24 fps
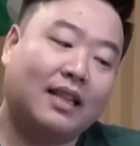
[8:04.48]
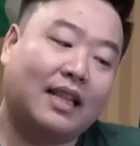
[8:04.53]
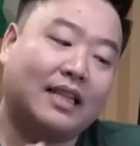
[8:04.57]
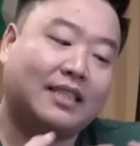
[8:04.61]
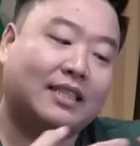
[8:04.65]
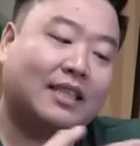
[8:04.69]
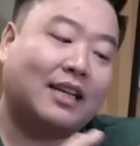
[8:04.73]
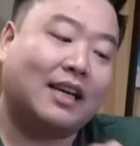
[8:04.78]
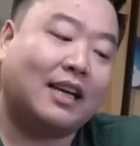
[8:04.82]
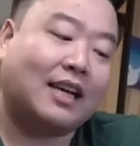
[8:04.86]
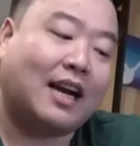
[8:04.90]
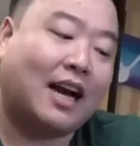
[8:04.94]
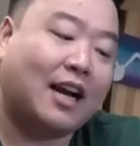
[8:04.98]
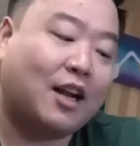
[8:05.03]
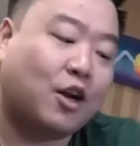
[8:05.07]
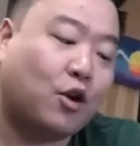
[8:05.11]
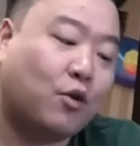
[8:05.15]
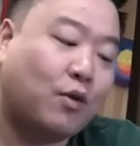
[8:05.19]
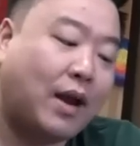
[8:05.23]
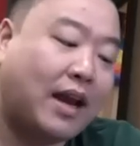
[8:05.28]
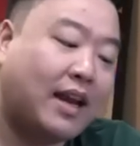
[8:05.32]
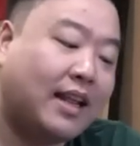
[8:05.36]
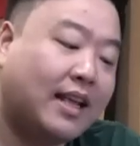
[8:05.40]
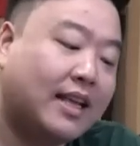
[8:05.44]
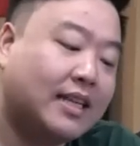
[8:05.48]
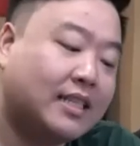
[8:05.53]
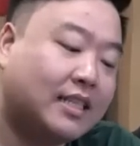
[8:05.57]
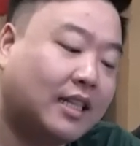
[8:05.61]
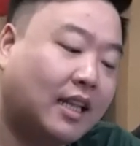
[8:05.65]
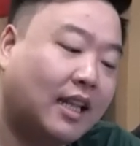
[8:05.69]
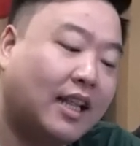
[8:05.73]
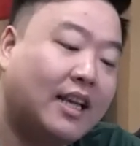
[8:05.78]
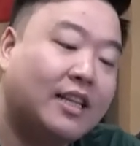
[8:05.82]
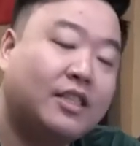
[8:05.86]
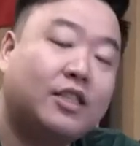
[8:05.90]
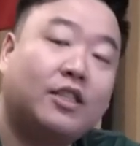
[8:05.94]
that's kind of creating his
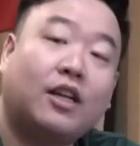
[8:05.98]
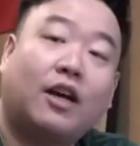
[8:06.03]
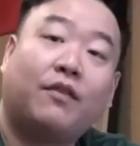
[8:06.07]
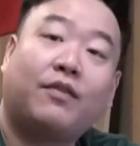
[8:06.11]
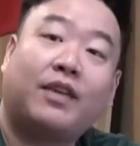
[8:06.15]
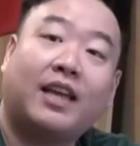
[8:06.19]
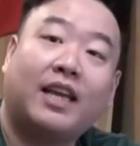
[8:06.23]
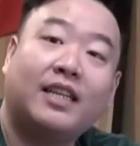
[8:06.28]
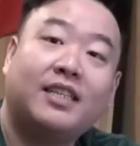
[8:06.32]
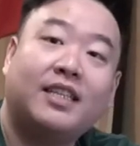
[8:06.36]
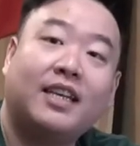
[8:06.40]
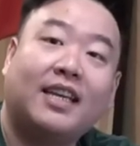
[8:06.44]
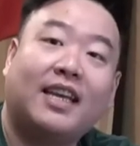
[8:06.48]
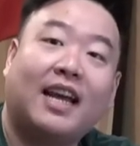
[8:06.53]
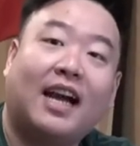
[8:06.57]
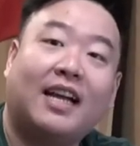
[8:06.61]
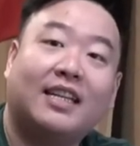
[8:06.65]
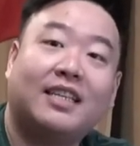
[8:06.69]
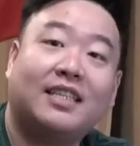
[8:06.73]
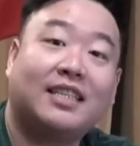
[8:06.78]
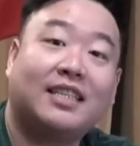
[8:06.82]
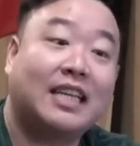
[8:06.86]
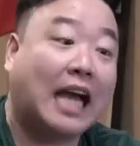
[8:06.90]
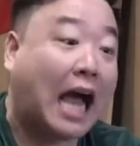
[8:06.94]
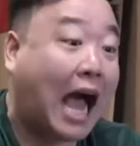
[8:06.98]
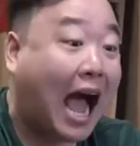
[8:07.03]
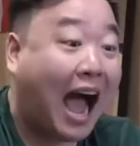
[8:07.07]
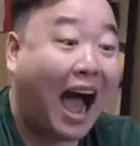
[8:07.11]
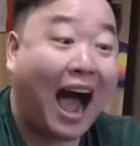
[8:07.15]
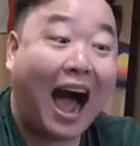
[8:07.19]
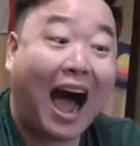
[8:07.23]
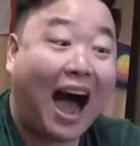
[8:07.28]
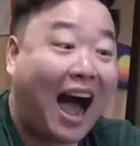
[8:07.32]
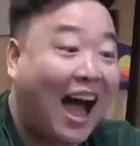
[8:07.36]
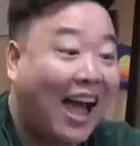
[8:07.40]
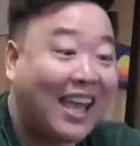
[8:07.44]
list of kitchen gadgets,
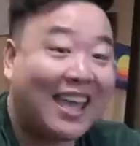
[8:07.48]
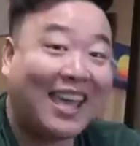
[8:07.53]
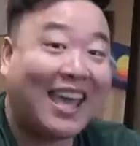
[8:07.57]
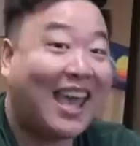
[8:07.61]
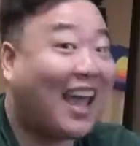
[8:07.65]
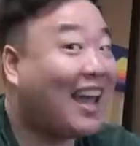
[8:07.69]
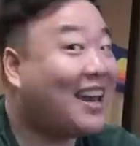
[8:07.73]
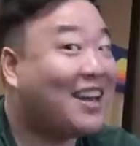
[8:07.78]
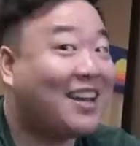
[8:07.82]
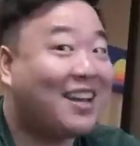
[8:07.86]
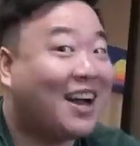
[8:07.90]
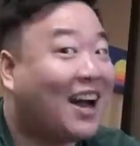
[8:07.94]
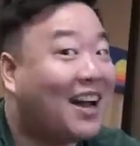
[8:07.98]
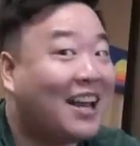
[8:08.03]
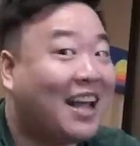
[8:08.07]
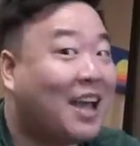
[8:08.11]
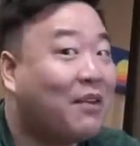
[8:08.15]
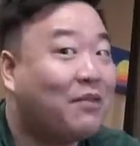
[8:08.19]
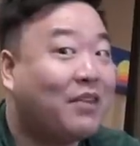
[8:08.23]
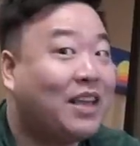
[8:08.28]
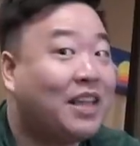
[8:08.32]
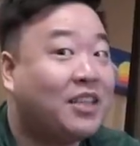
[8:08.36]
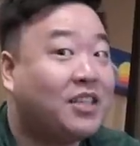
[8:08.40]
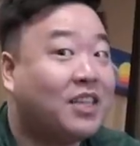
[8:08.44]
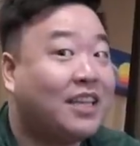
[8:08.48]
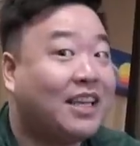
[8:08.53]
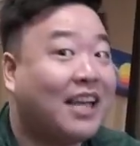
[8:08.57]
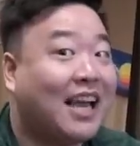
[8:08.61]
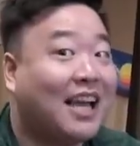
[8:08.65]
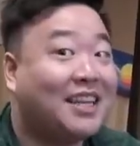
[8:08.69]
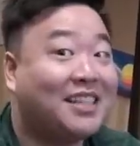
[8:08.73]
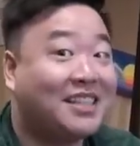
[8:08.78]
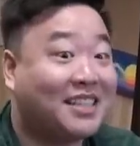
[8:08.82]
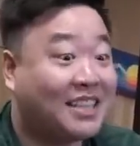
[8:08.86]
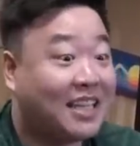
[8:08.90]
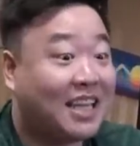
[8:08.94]
I can't not have kitchen
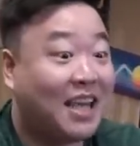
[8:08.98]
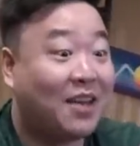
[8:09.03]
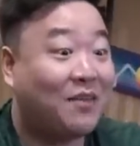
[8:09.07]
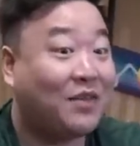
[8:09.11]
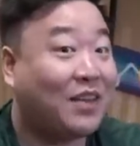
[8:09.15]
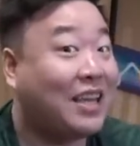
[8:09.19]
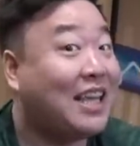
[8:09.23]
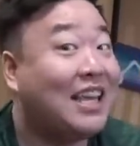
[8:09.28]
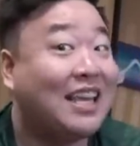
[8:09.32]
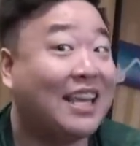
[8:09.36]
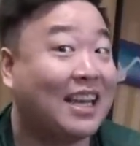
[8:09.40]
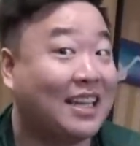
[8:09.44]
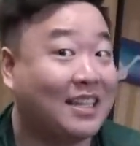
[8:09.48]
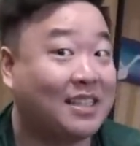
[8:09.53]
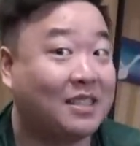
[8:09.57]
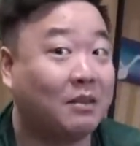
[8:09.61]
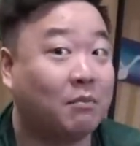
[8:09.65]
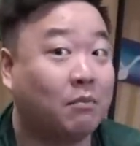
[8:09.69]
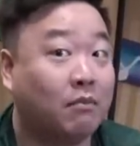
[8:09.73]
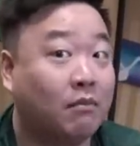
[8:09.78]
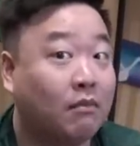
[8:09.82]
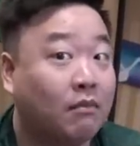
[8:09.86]
gadgets if he gets them.